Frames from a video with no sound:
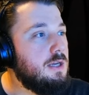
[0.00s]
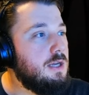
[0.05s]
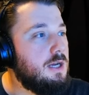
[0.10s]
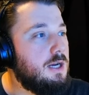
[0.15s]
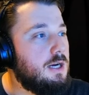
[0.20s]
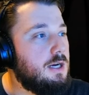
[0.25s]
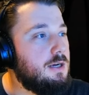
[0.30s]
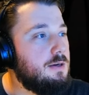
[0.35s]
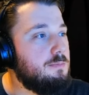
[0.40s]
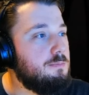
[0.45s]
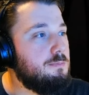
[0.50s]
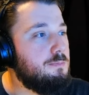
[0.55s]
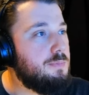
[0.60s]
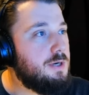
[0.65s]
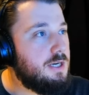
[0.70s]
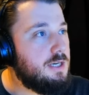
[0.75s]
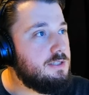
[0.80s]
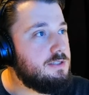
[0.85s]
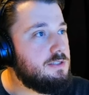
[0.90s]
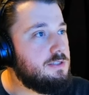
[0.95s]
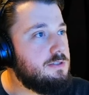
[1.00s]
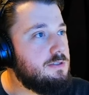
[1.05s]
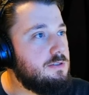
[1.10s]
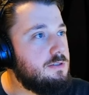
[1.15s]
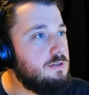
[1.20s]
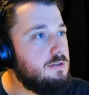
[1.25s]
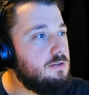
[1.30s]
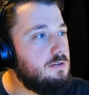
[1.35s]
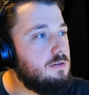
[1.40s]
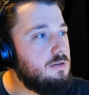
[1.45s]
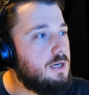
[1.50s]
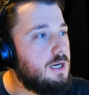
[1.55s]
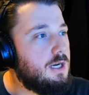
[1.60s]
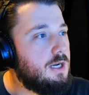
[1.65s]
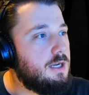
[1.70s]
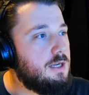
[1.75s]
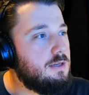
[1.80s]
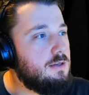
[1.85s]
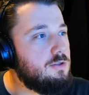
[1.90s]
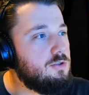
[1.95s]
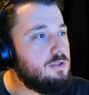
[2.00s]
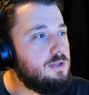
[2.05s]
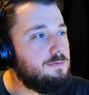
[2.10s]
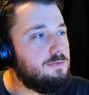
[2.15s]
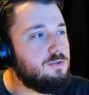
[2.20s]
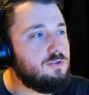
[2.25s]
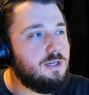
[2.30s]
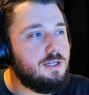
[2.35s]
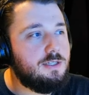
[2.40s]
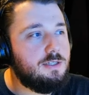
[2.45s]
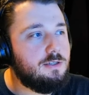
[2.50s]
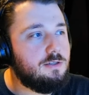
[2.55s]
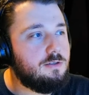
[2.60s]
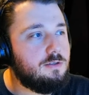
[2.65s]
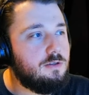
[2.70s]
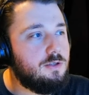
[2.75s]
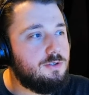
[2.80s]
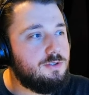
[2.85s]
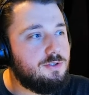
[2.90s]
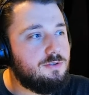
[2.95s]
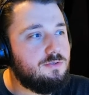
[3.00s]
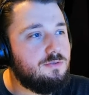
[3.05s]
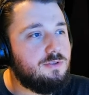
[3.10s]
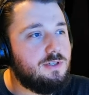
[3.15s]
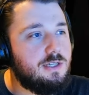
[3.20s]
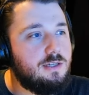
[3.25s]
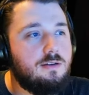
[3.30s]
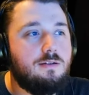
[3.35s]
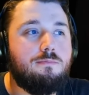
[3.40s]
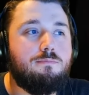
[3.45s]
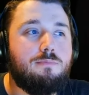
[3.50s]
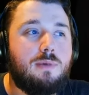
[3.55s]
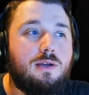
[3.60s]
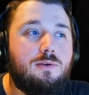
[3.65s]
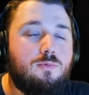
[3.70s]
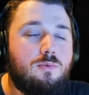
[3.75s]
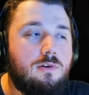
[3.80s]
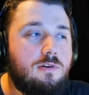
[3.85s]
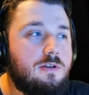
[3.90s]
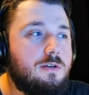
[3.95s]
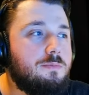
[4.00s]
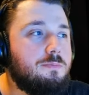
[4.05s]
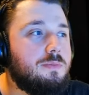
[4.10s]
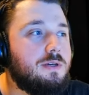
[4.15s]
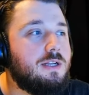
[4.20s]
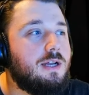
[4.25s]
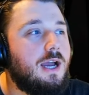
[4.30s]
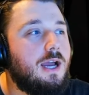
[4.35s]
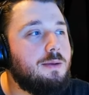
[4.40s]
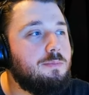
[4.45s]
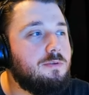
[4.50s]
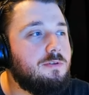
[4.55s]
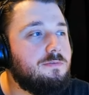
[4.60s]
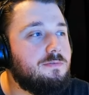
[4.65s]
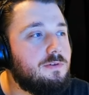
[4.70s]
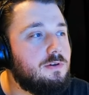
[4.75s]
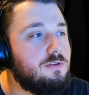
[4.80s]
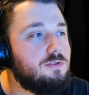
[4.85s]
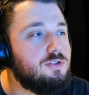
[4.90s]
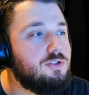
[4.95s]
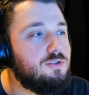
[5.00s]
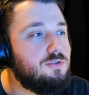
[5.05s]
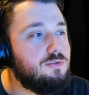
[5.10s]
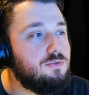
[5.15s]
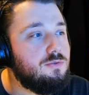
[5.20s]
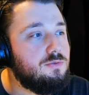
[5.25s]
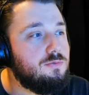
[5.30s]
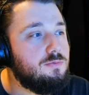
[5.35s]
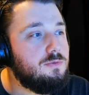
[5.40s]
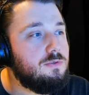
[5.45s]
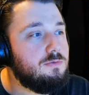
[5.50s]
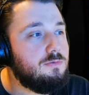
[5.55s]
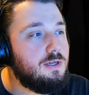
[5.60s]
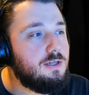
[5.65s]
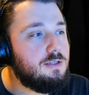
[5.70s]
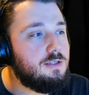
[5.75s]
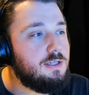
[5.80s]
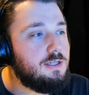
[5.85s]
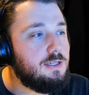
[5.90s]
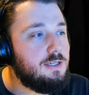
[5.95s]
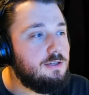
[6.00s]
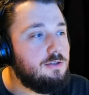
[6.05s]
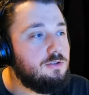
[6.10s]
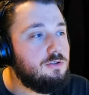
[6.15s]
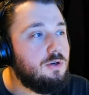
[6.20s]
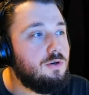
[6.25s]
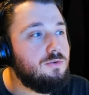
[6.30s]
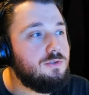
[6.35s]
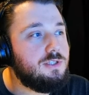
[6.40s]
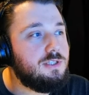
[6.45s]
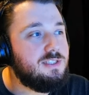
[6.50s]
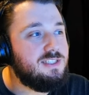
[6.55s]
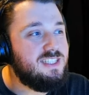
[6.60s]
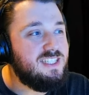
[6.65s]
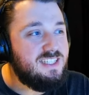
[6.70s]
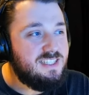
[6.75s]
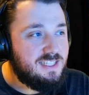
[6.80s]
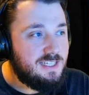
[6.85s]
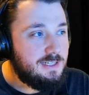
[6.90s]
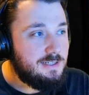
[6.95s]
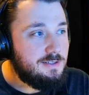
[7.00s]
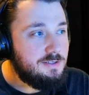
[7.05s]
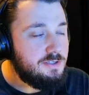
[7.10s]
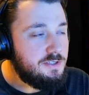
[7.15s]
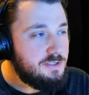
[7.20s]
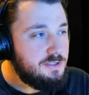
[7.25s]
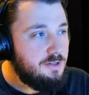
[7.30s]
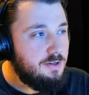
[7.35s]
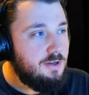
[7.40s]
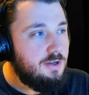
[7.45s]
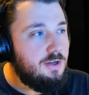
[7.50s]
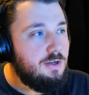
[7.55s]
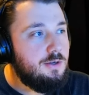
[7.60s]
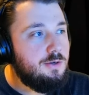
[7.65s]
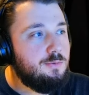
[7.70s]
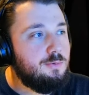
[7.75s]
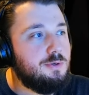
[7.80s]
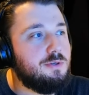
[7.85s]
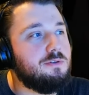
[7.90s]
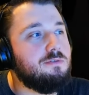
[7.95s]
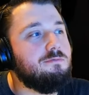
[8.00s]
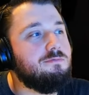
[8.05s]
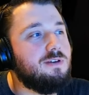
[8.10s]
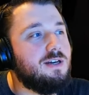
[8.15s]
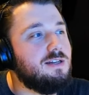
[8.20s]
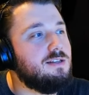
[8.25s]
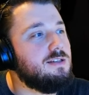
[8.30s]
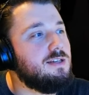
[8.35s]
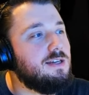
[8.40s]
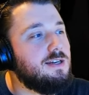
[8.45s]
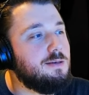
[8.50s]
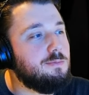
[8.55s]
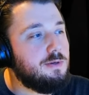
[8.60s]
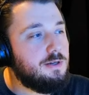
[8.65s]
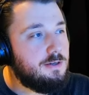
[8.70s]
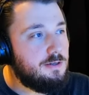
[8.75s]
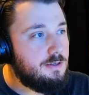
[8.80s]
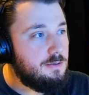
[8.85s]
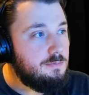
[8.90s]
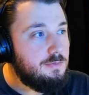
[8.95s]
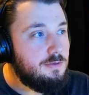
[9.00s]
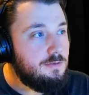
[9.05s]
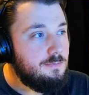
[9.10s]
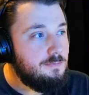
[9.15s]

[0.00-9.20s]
But if you try to close it through here, it might work, but I prefer to right click and go to details where you can find Camera Hub.